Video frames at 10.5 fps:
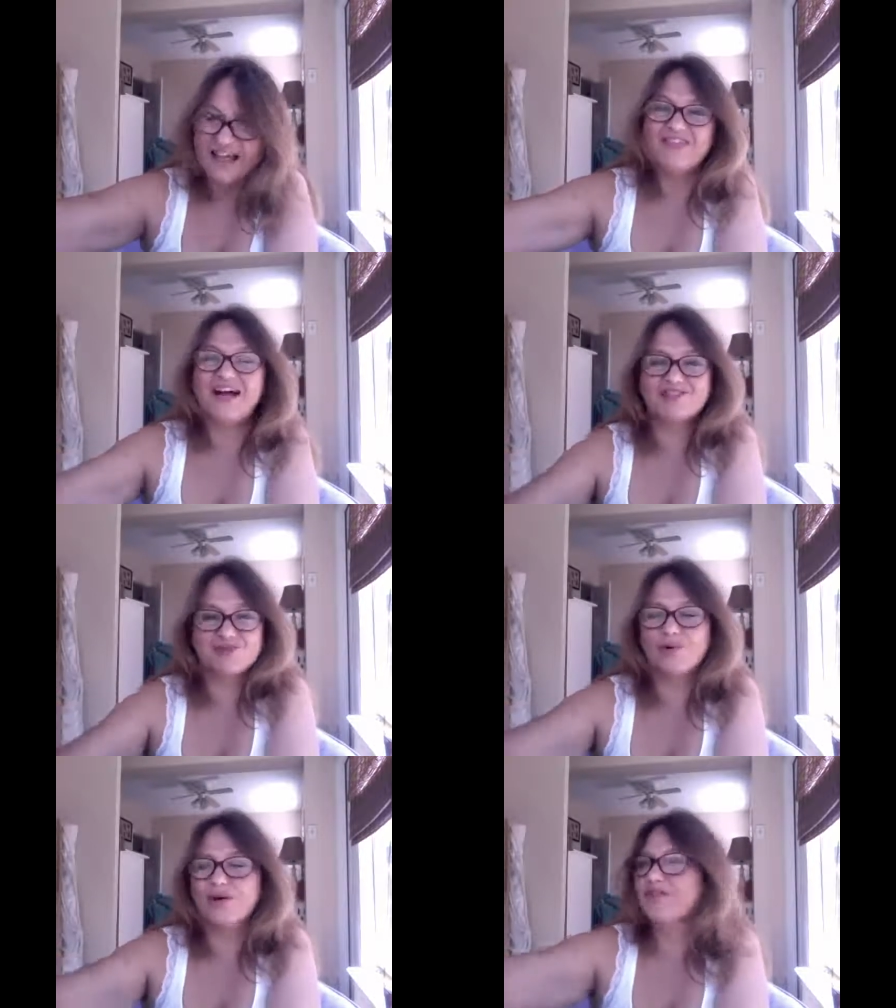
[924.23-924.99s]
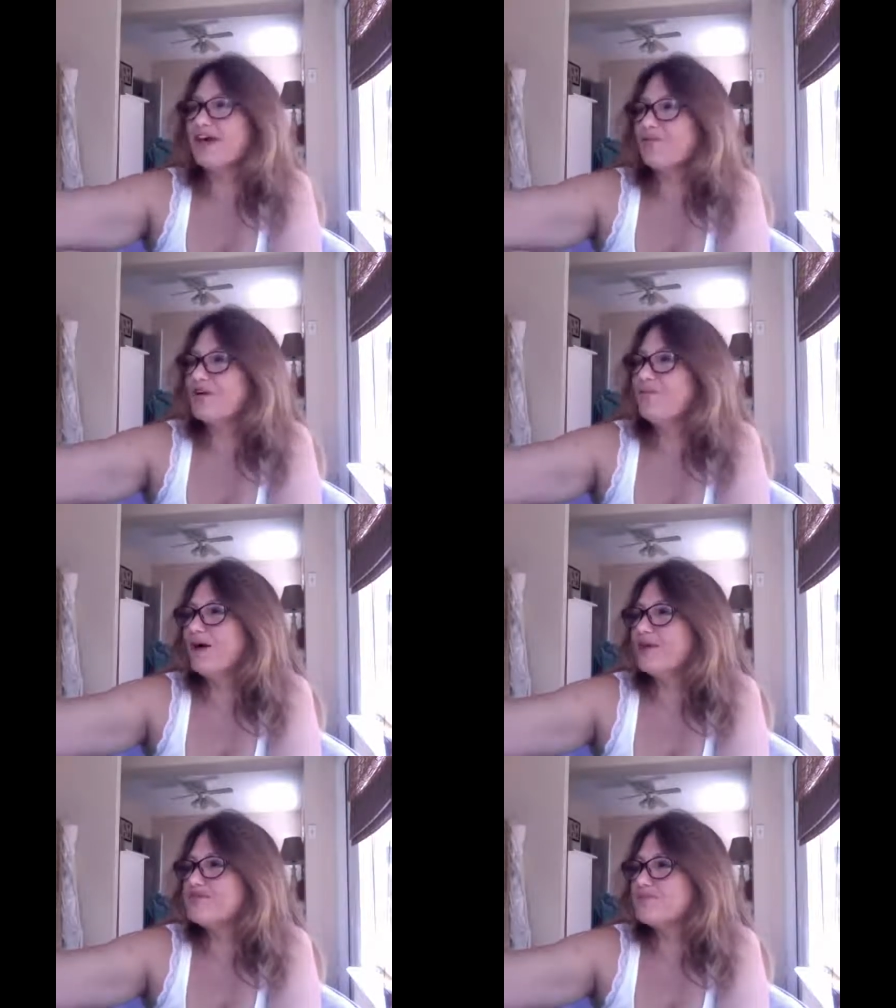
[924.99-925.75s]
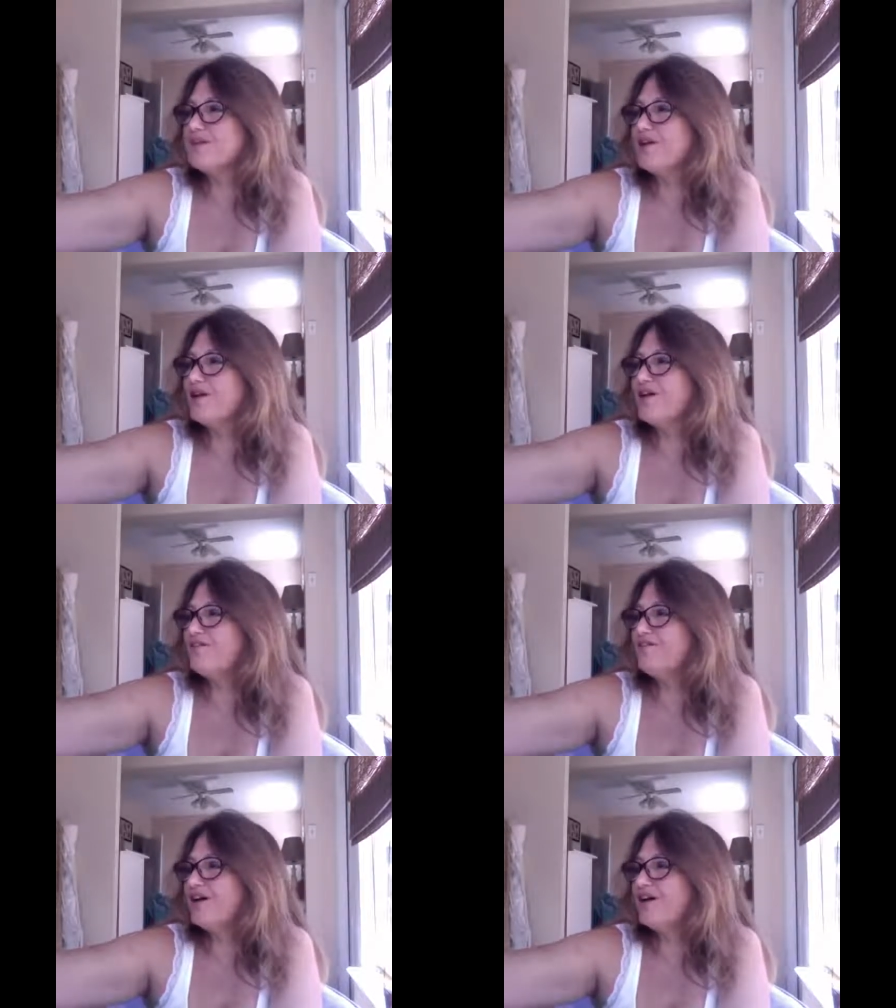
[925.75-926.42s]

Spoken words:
That's one that reminds me of